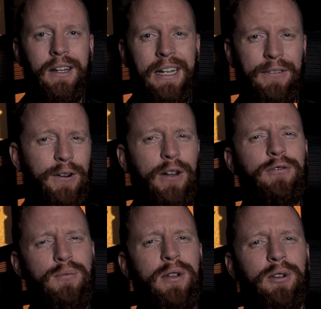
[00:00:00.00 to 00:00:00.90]
If you're
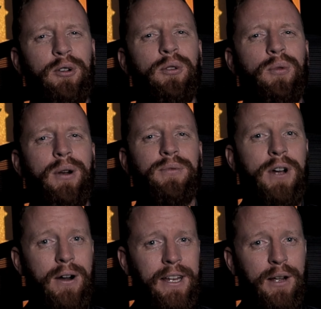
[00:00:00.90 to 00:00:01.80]
unfamiliar with what I'm
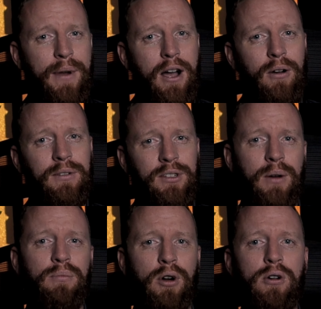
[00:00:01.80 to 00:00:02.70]
talking about,
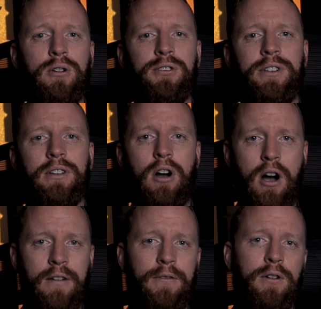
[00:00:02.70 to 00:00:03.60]
some brokerages
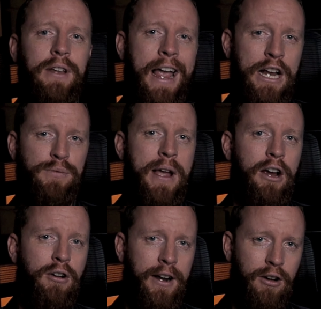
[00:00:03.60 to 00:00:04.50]
offer
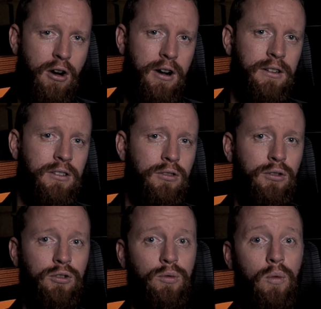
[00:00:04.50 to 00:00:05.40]
cashback credit cards
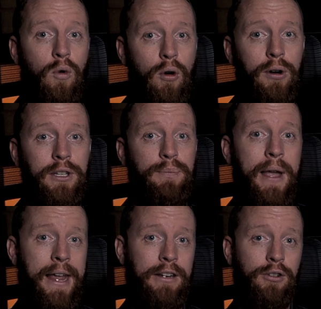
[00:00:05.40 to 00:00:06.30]
whose rewards
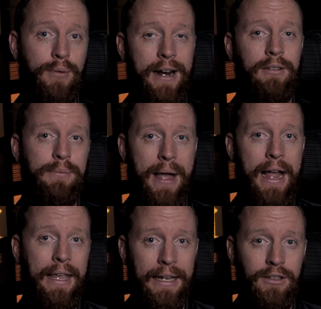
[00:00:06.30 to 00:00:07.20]
pay directly
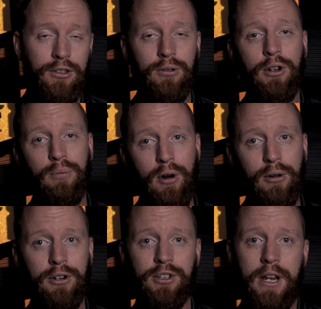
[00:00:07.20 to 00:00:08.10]
back into your
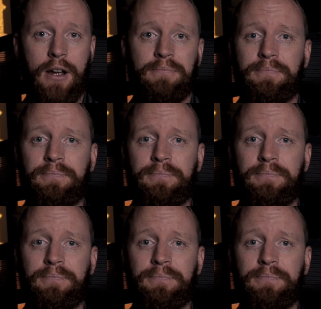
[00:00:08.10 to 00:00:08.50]
brokerage account.